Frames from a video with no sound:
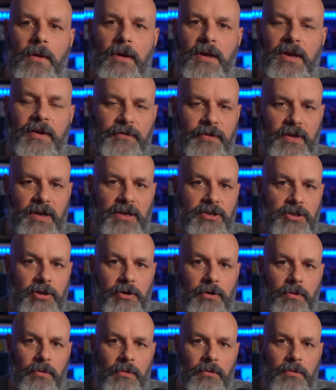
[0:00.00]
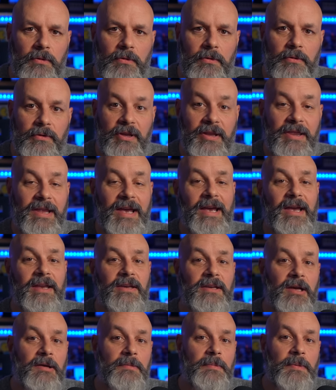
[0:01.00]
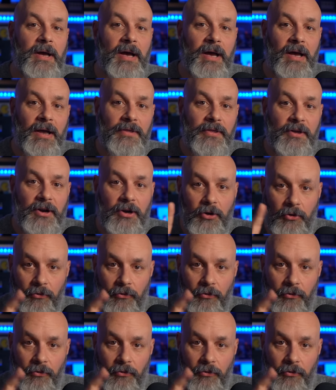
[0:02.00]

If they do, then they end up on their